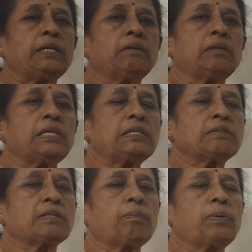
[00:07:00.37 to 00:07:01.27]
it
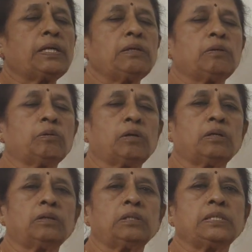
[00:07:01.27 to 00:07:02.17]
is supplied to
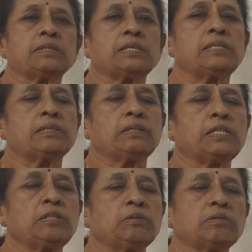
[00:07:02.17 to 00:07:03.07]
all the cells,
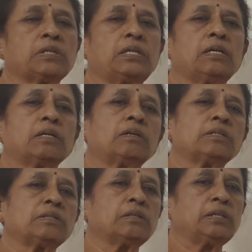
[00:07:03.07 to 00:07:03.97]
tissues and
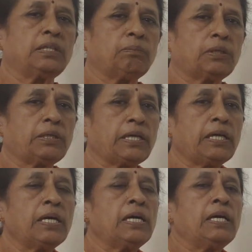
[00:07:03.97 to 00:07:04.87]
organs in the
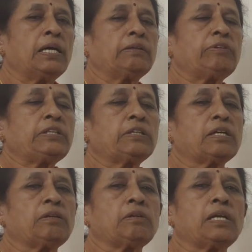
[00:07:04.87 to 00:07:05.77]
body, which
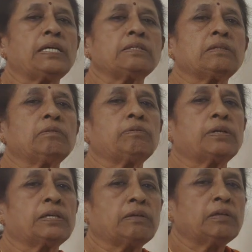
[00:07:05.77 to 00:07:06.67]
are utilized
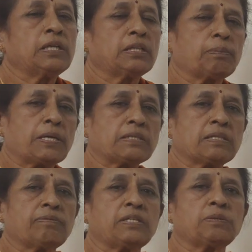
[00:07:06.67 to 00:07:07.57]
for the
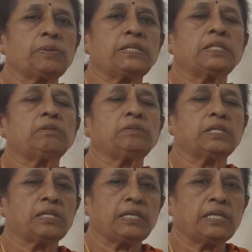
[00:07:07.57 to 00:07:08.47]
process of respiration to
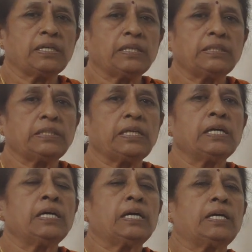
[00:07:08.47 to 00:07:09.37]
generate
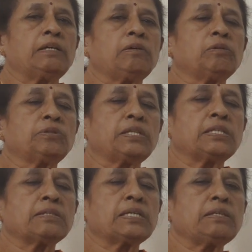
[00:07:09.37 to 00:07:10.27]
energy and to
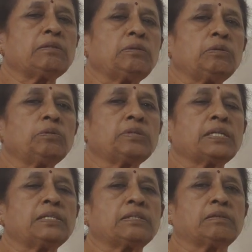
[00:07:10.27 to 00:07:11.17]
synthesize new
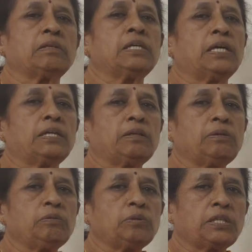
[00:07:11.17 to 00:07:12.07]
cells and
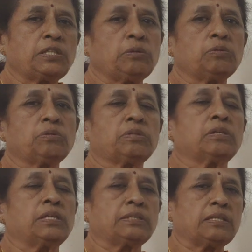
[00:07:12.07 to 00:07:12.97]
new
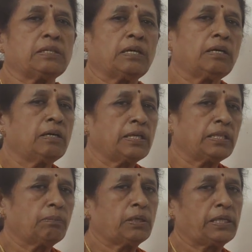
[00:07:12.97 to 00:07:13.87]
tissues, etc.
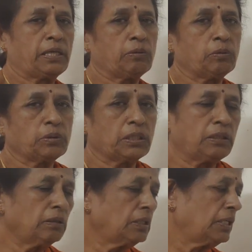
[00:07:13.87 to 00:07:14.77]
in the body, growth
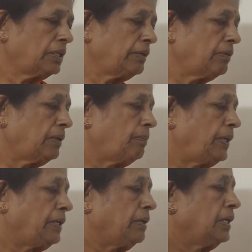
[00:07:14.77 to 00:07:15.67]
and
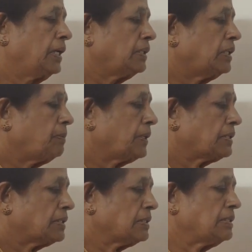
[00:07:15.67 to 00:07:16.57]
development. That
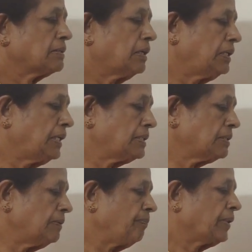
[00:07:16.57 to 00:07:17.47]
process is called
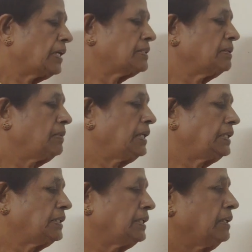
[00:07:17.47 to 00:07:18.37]
as
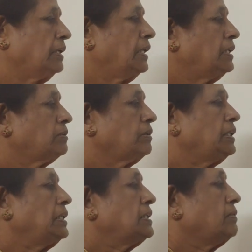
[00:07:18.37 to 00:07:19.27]
assimilation. So
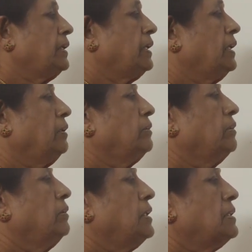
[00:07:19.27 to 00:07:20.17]
in this way,
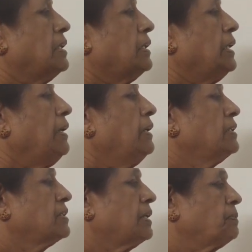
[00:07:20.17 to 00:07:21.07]
so these are the
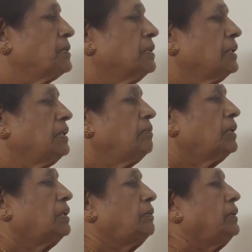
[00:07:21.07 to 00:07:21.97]
steps
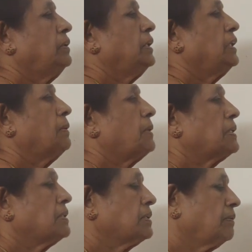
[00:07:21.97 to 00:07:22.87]
involved in the
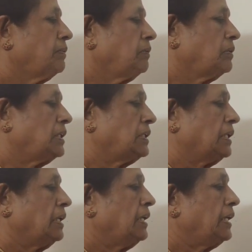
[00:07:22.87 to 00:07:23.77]
process of
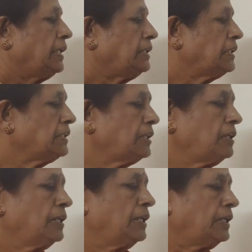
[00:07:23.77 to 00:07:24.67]
nutrition:
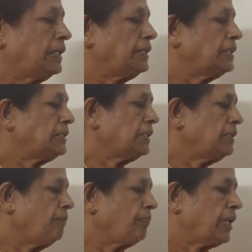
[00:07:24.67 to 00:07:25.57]
ingestion,
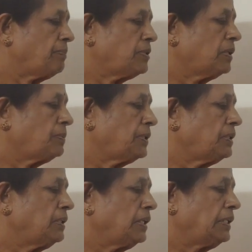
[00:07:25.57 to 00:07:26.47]
digestion,
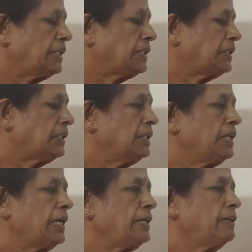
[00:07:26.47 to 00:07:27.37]
absorption, ejection
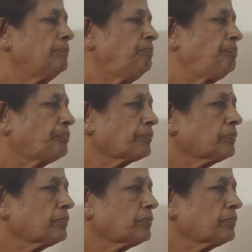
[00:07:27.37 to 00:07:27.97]
and